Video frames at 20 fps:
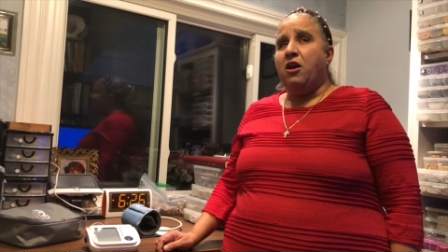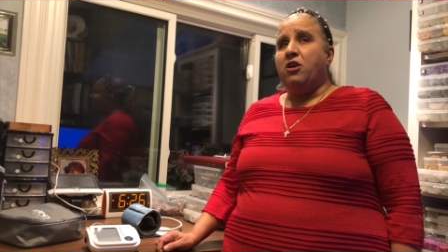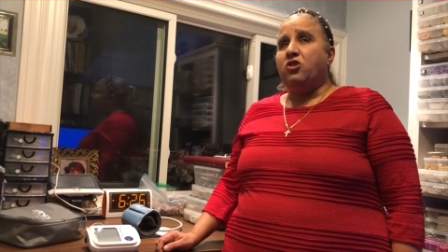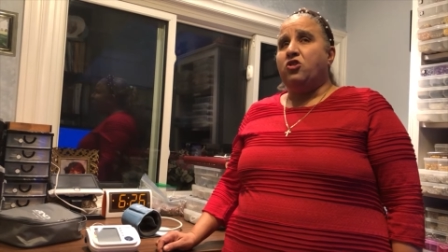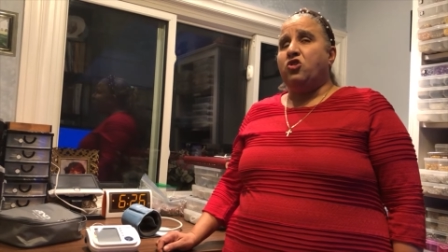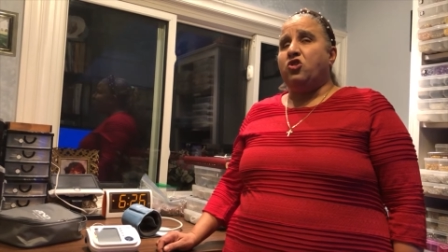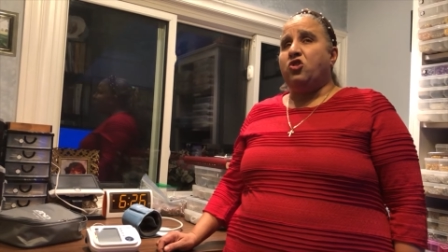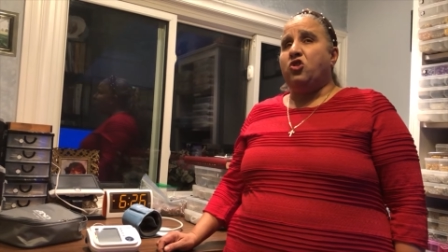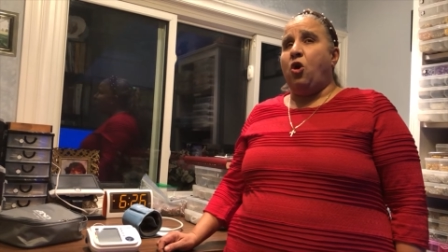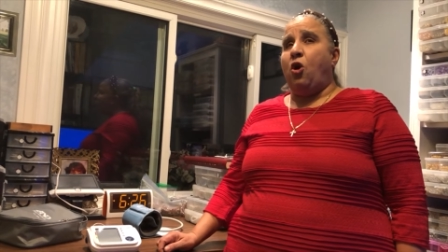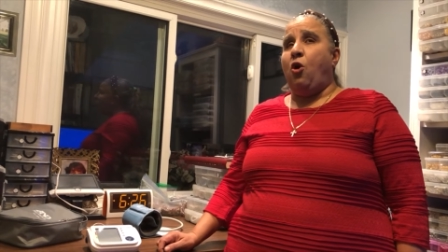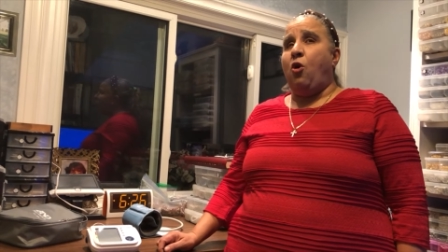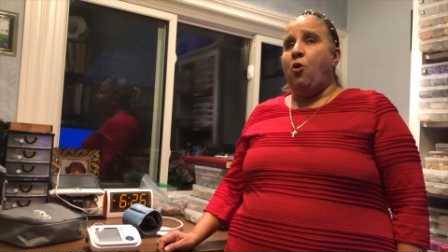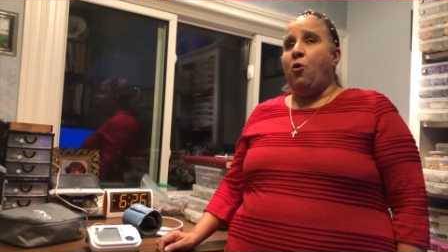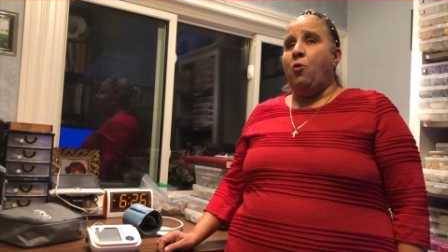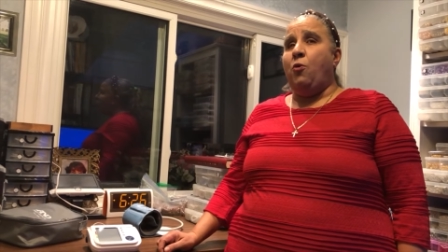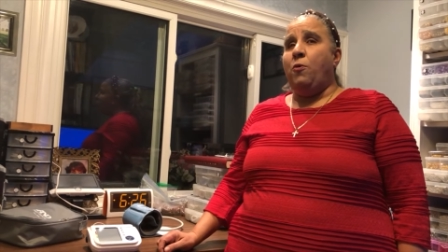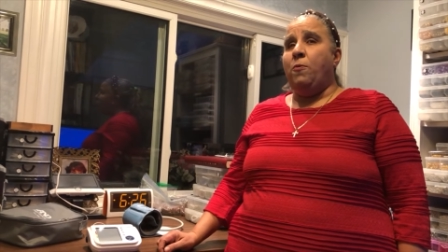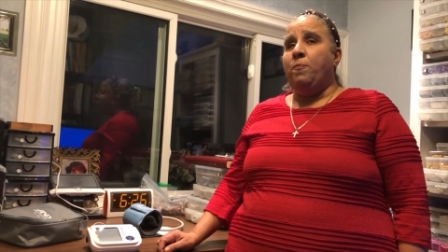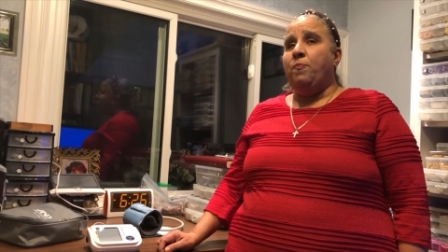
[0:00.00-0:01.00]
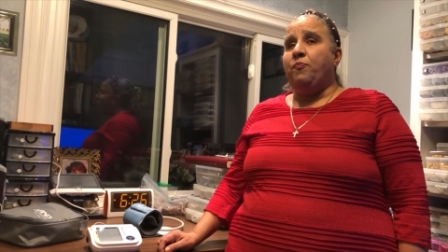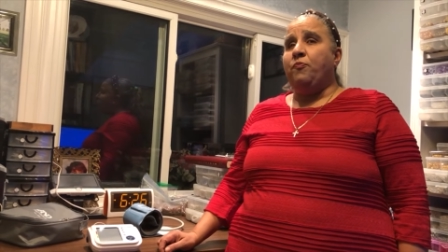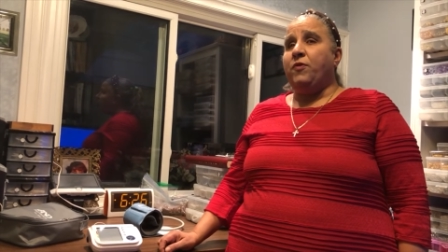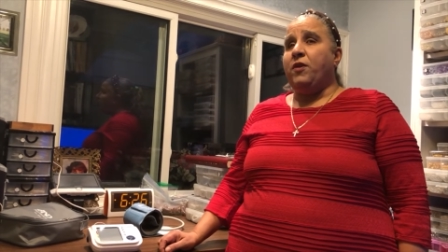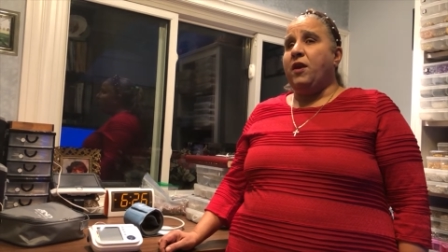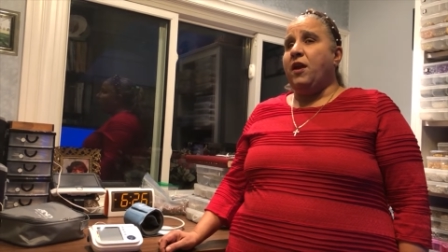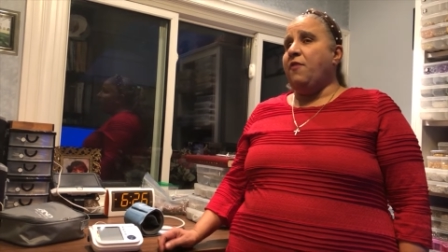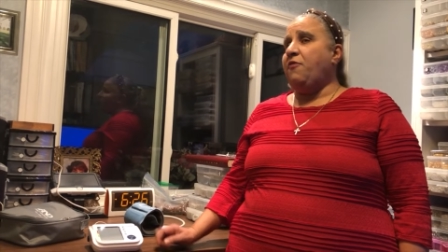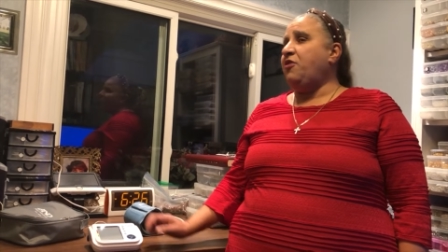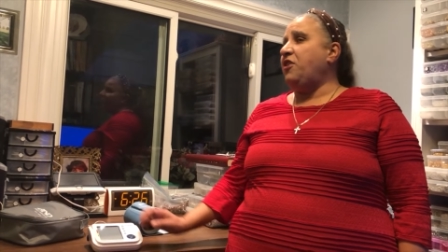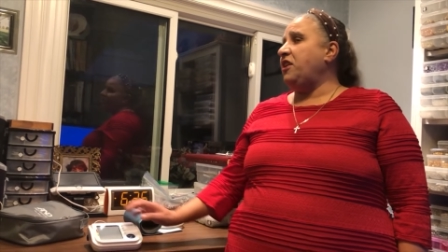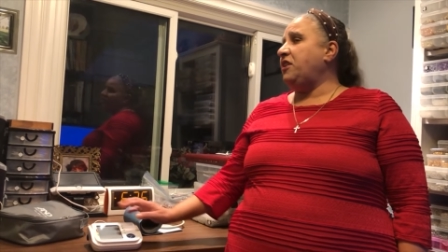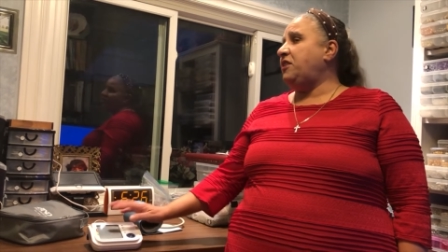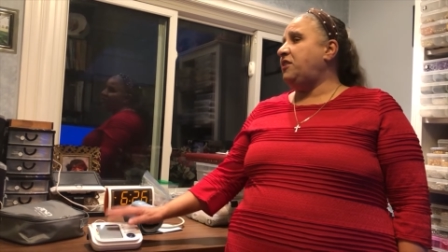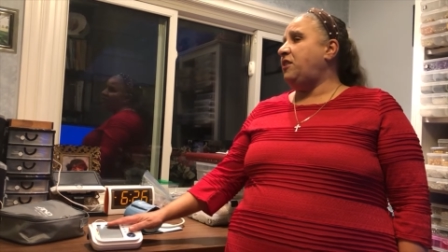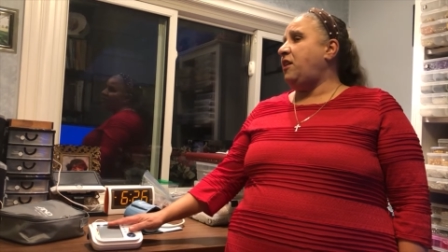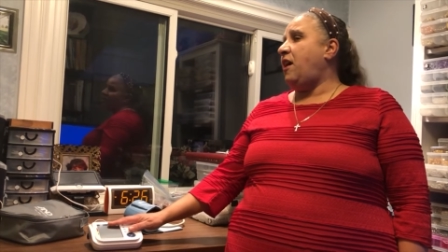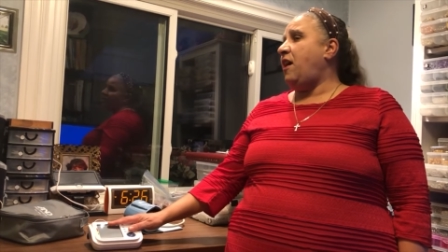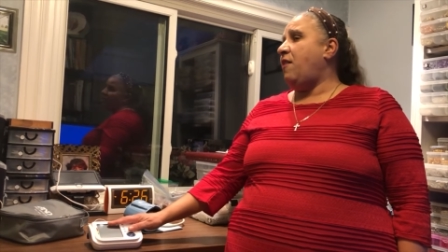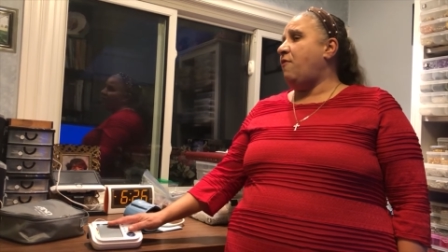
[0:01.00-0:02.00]
So if
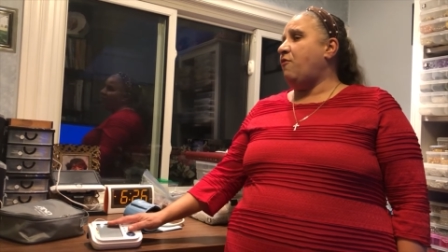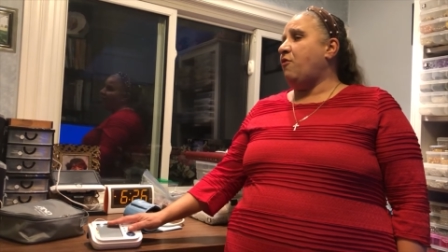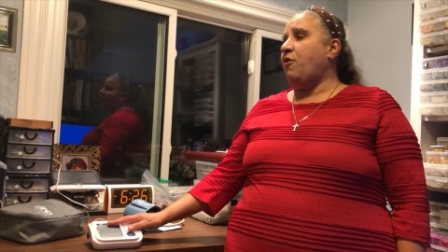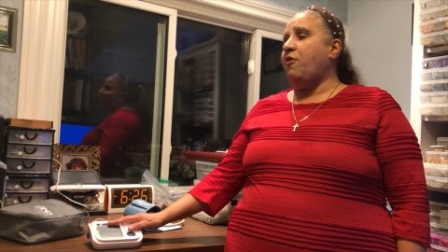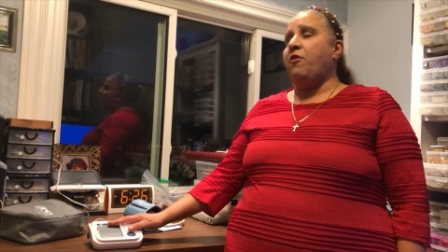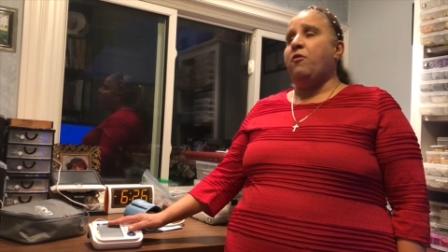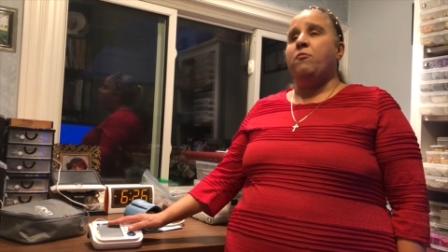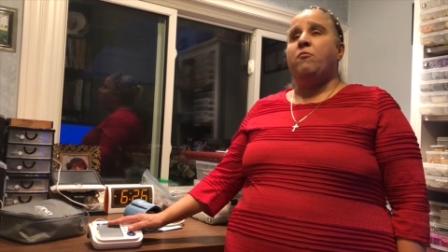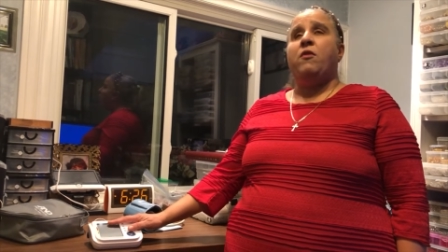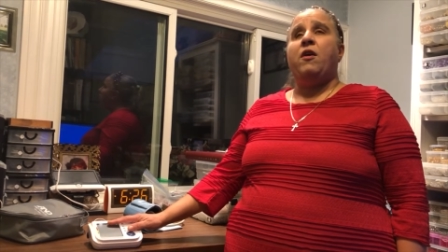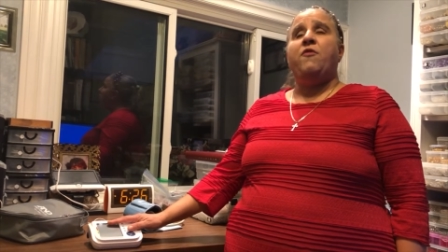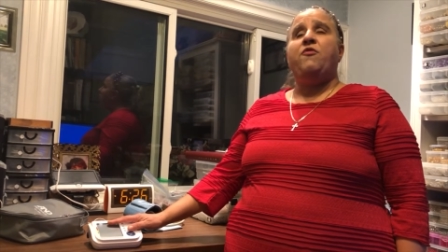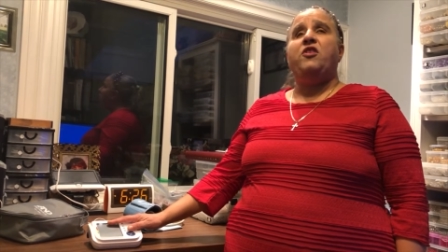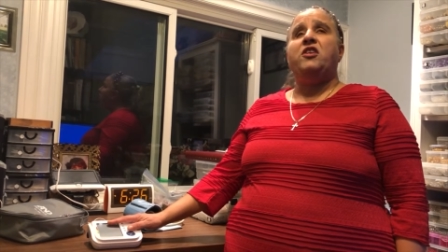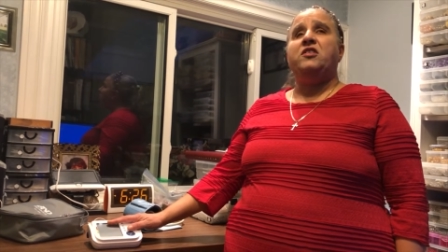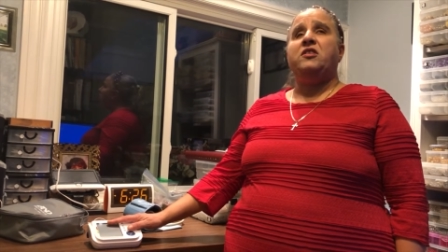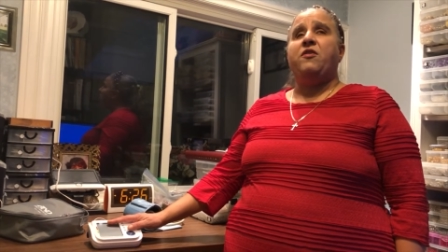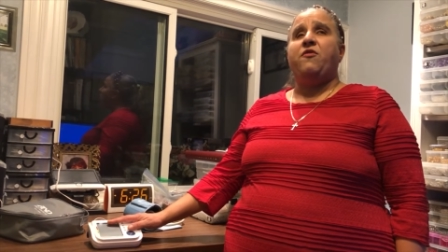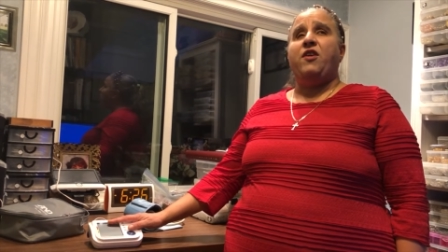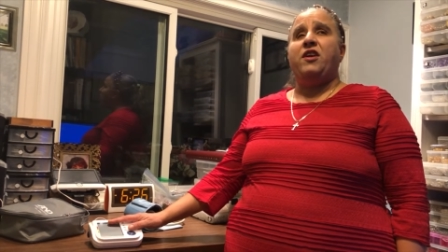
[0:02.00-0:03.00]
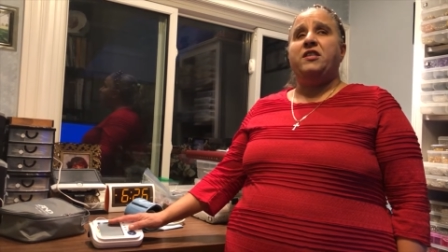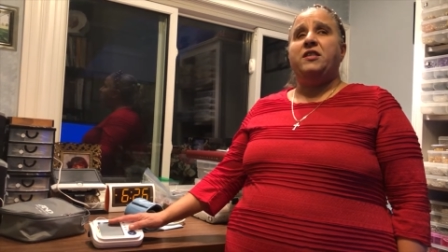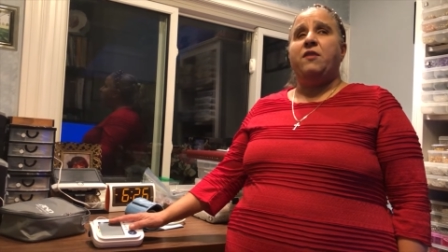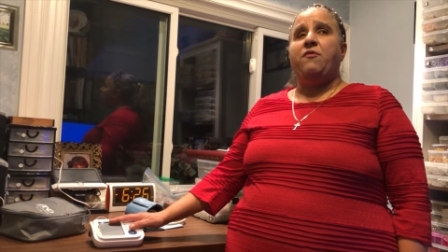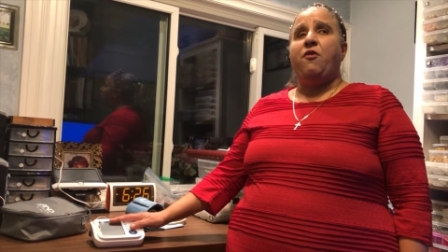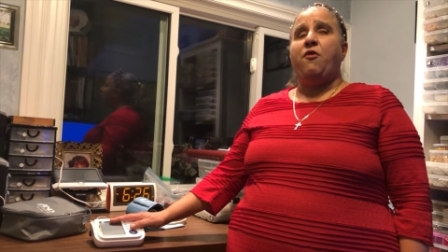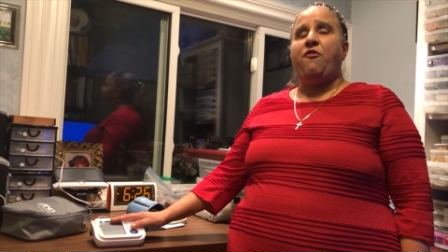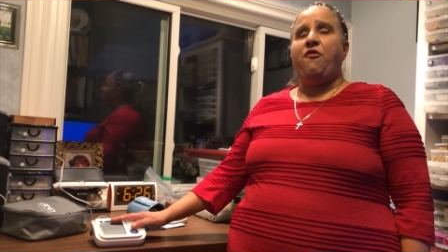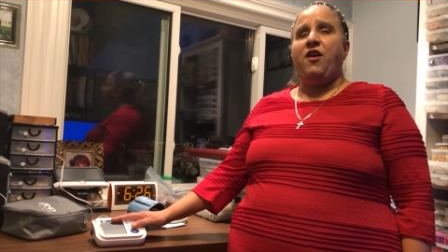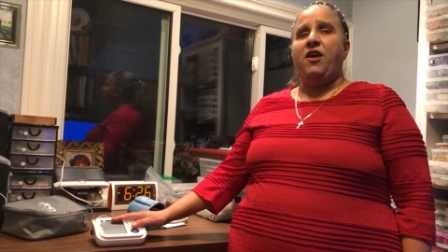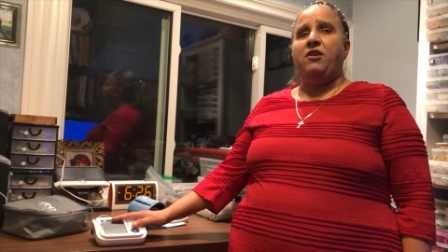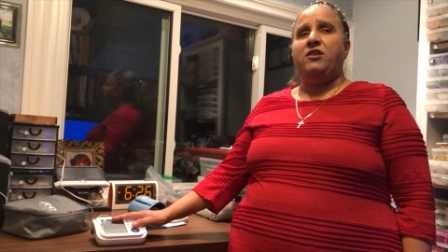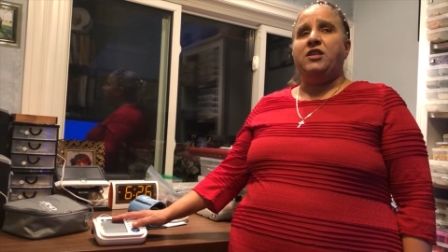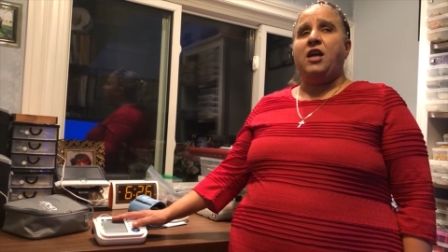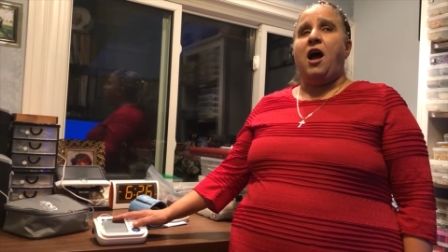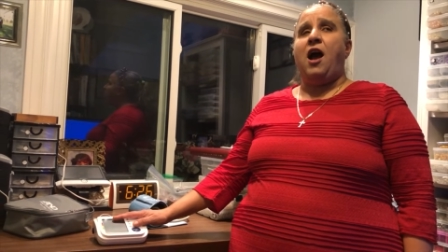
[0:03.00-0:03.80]
this device ever fails,